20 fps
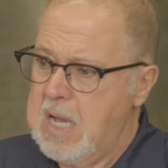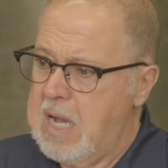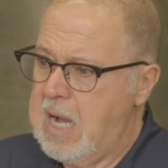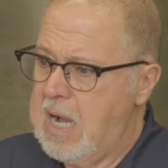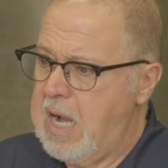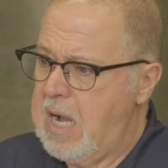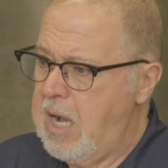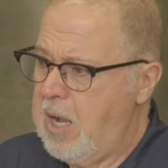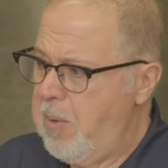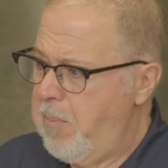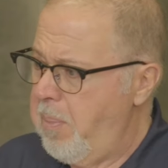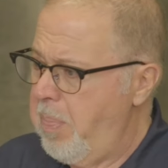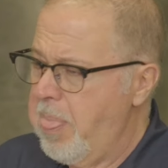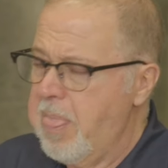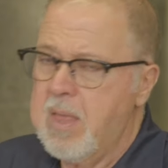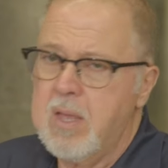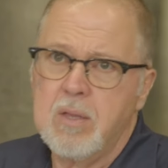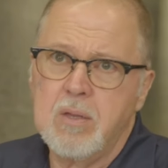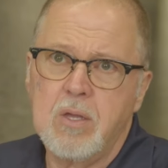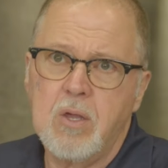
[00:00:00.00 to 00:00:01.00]
Um,
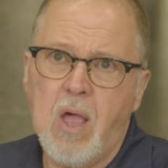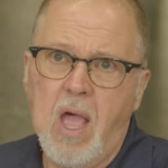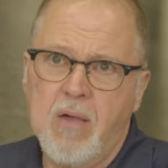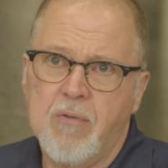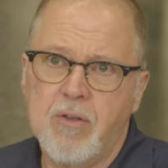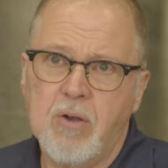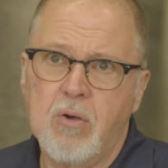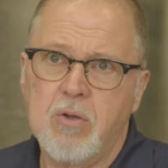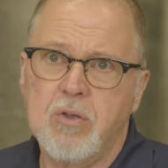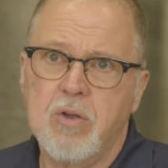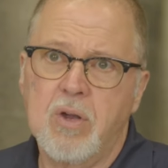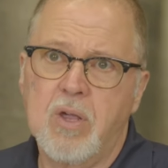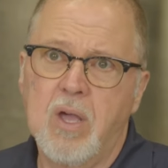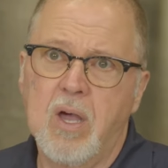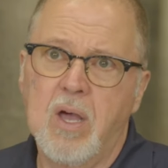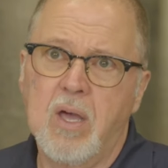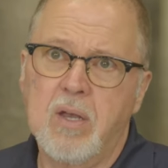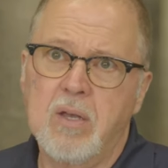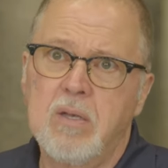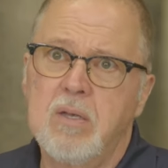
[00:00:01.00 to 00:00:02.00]
you have it on your
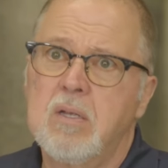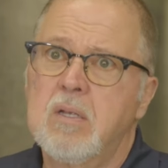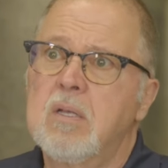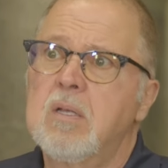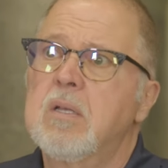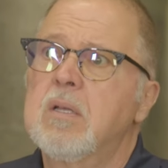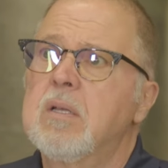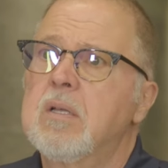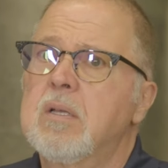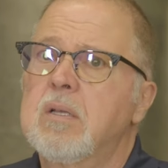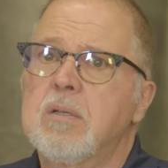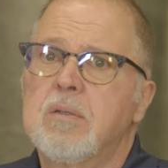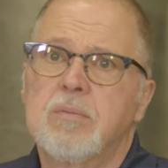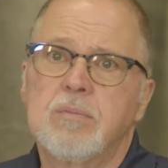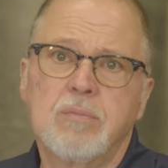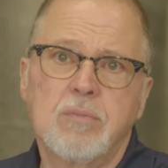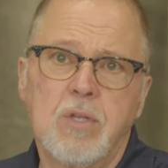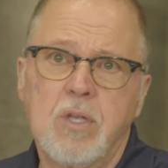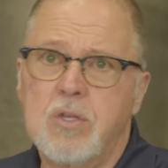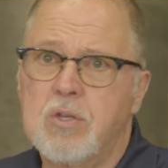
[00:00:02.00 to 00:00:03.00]
gun,
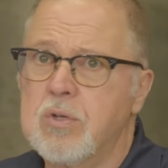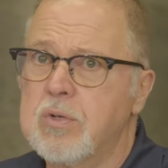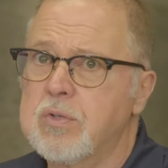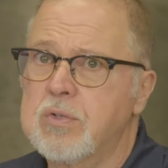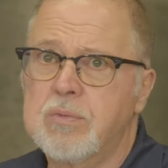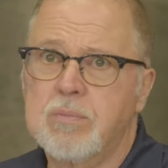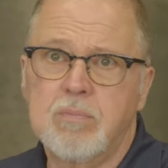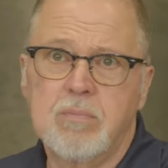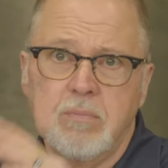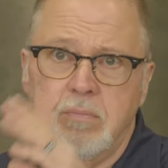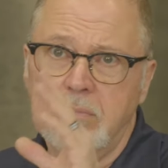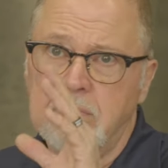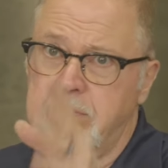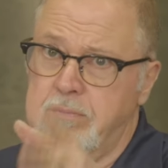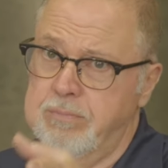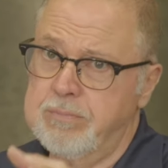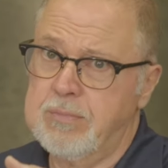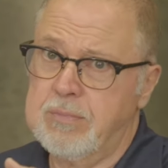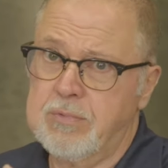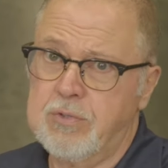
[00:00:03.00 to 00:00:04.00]
you just
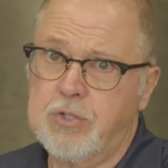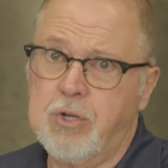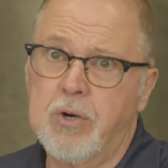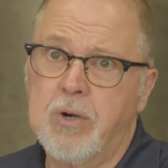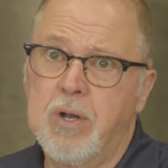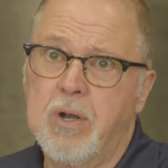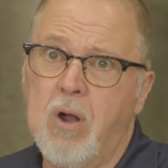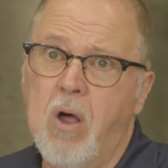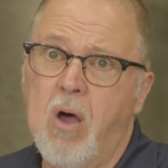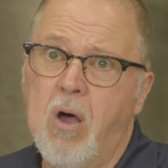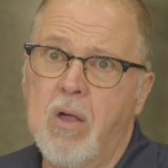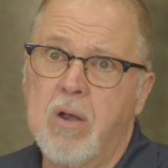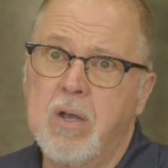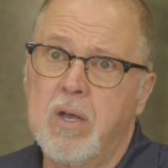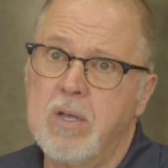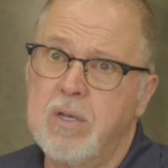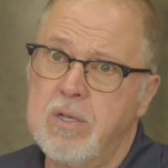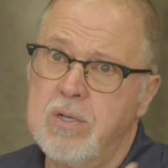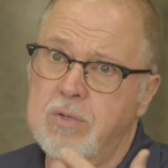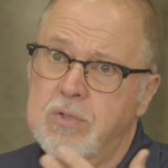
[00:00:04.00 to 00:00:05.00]
turn it on
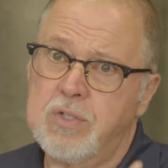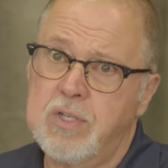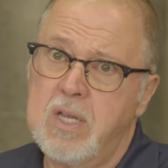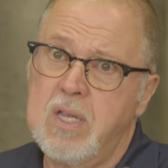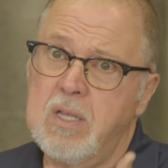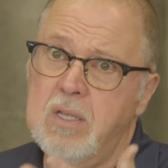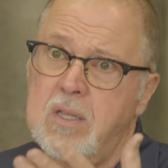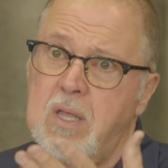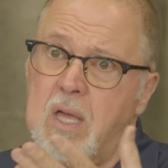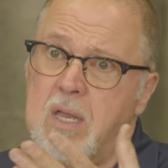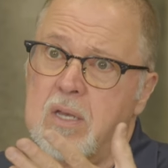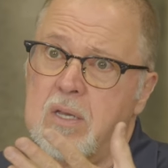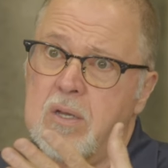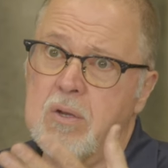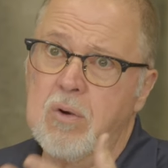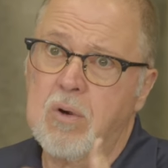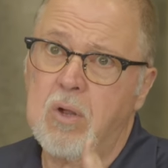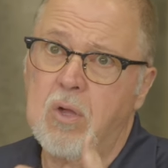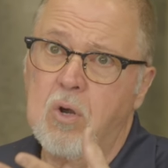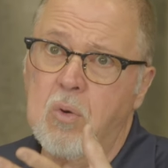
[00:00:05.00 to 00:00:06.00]
and you see that
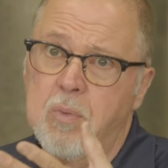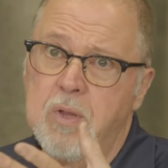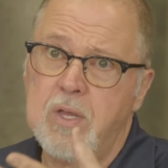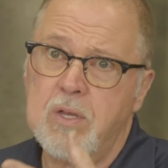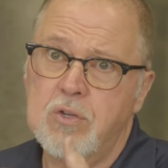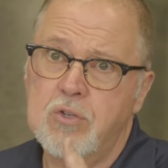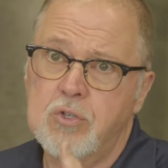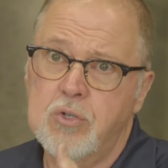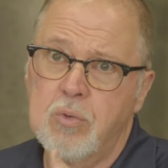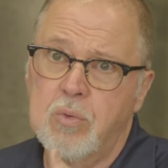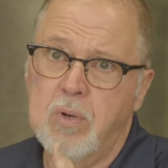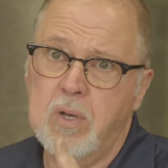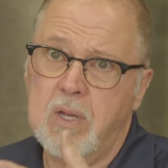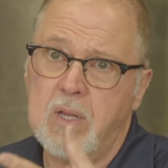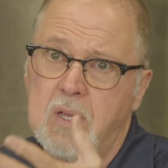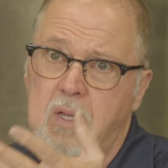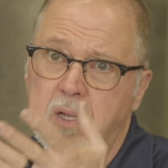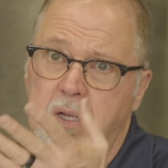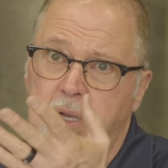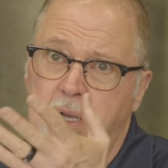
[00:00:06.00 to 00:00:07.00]
you're gonna be
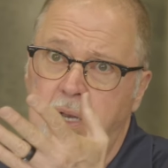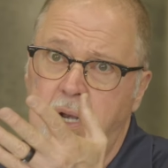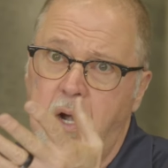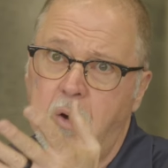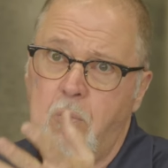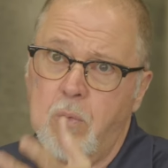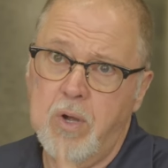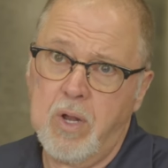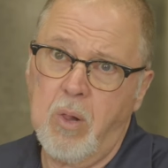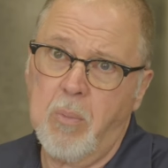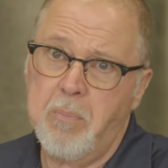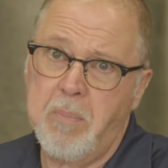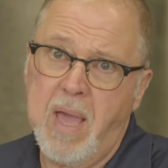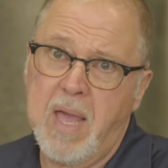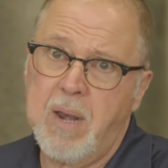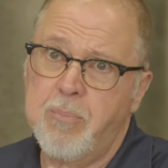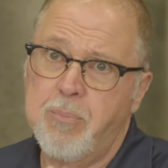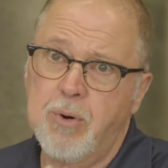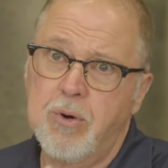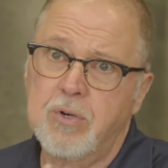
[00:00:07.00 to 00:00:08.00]
shooting at a real
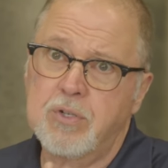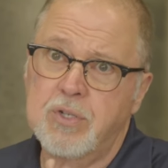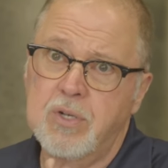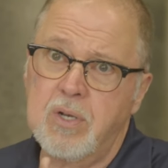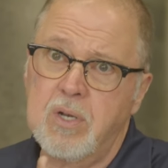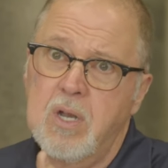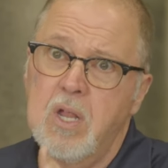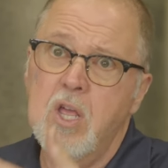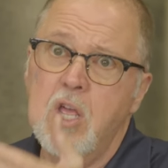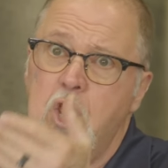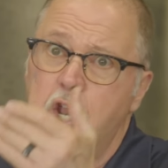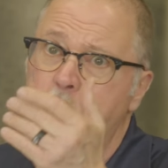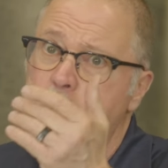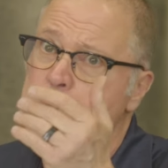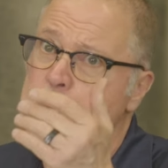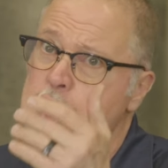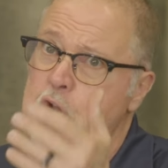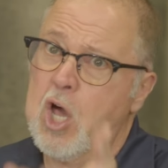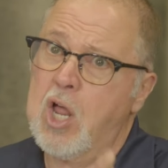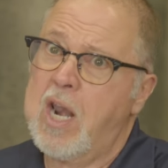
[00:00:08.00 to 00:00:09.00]
bad person,
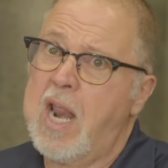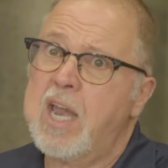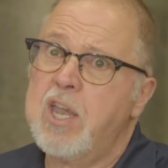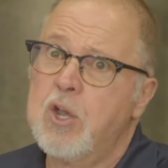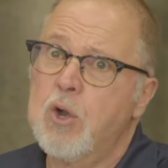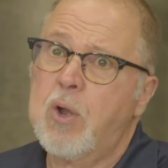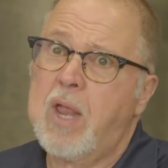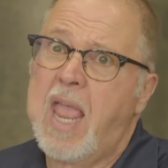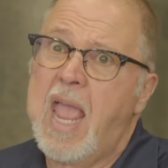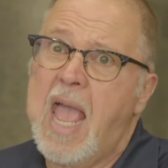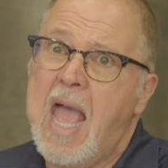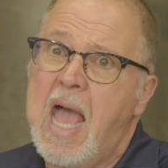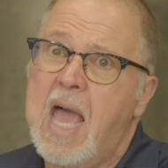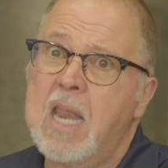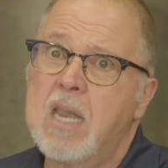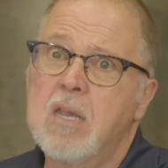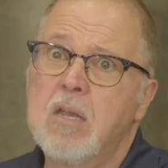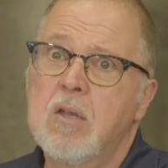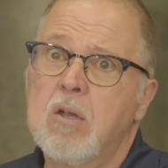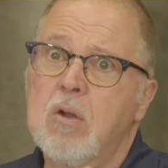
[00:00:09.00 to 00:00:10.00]
not at your
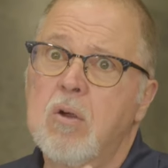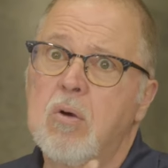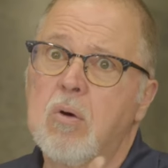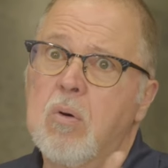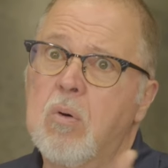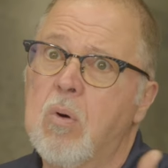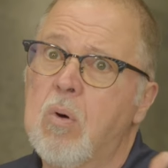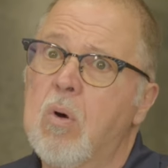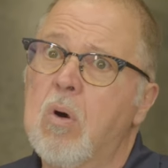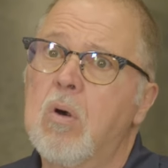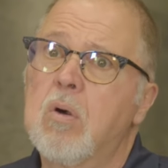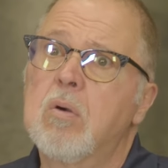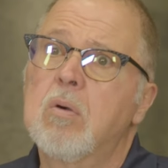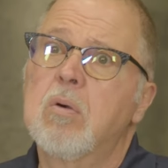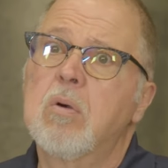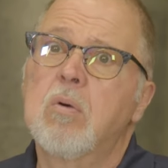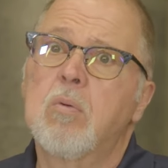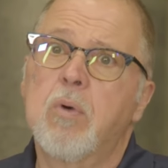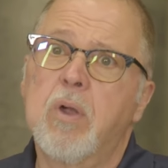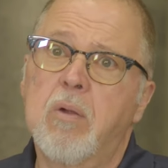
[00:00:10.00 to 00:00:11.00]
cat or
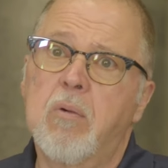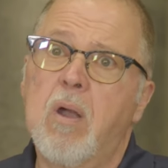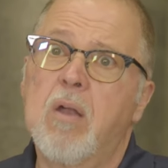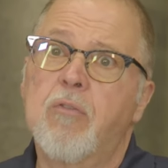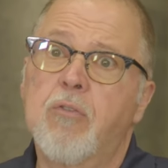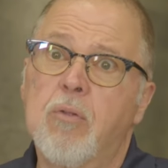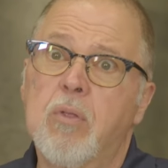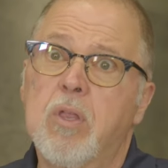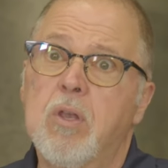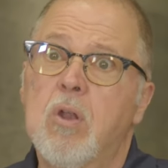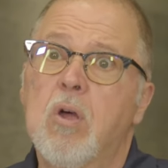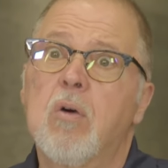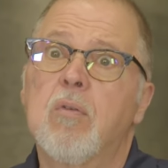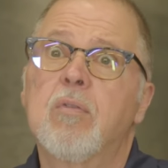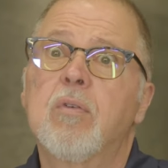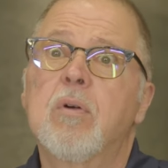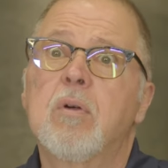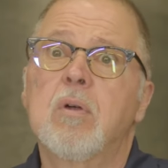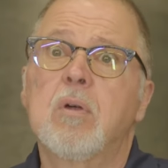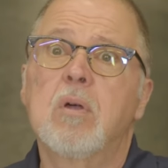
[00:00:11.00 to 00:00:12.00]
regretfully
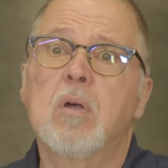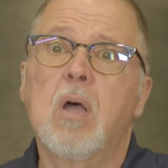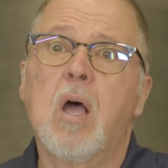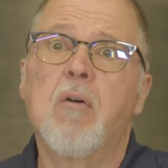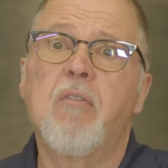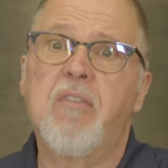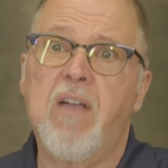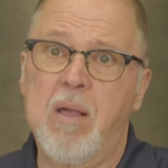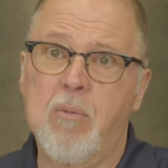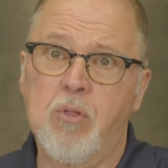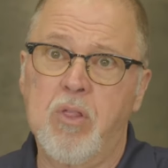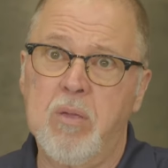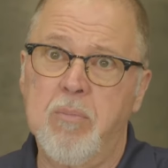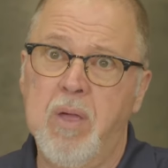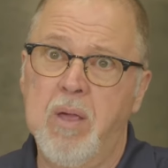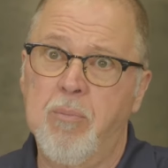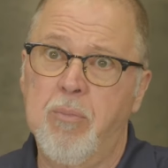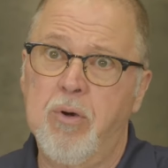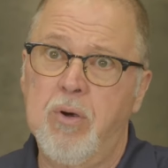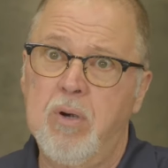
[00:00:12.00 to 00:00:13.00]
enough, a family
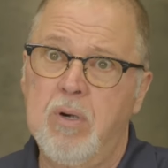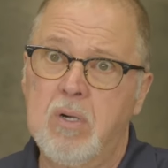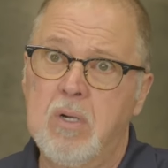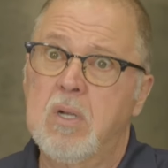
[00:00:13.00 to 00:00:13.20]
member.